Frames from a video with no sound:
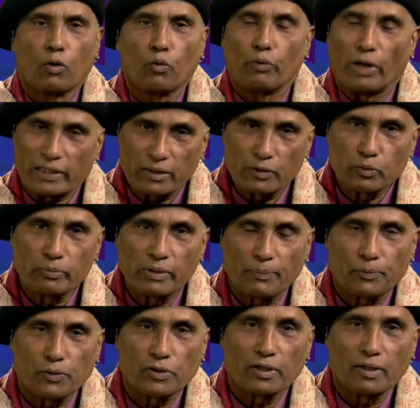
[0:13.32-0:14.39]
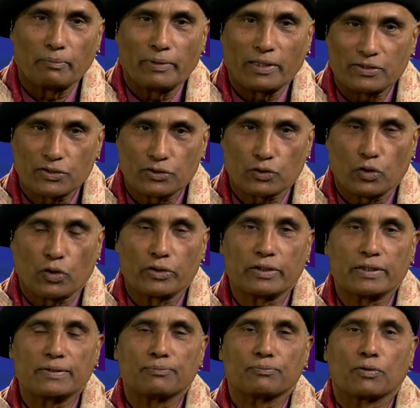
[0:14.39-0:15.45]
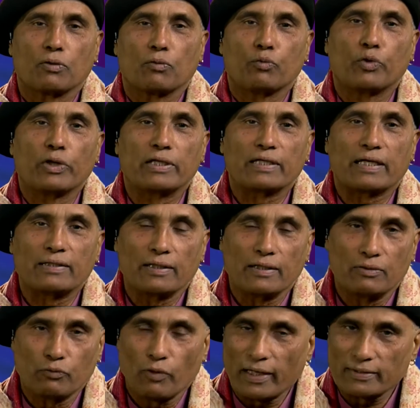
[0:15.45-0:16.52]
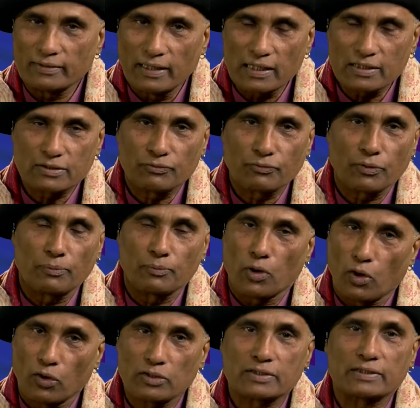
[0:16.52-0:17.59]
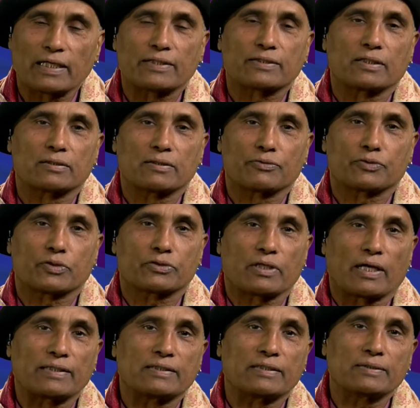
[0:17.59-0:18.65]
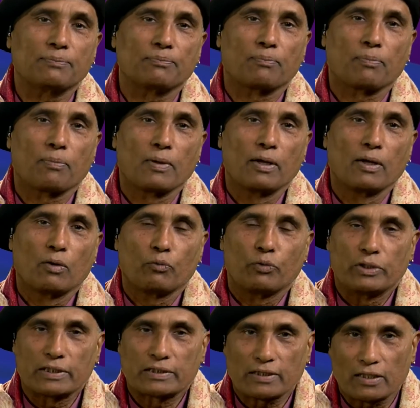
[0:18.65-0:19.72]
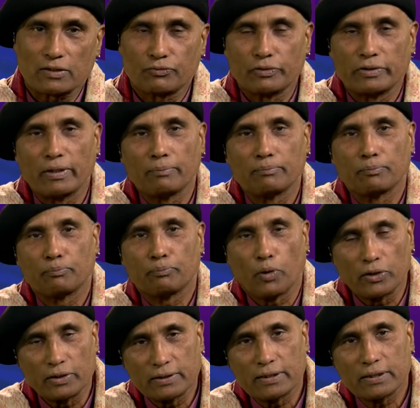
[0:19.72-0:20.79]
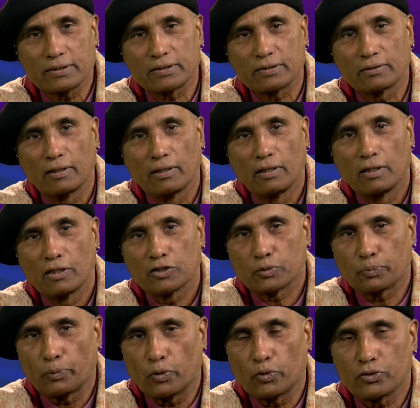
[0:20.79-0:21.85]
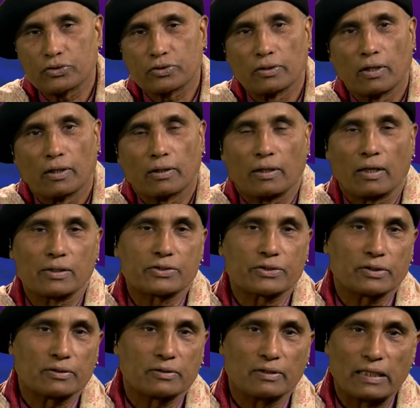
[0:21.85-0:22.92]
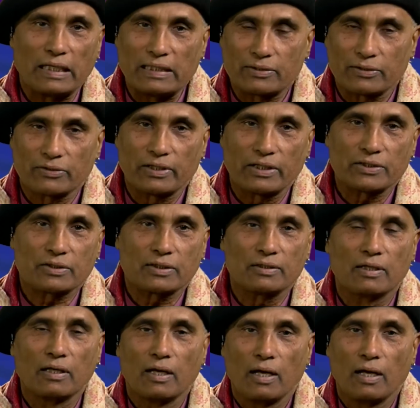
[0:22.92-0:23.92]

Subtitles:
Welcome to my program, Bashys Corner. We invite guests from all sections of society. We discuss with them politics, sports, culture, integration,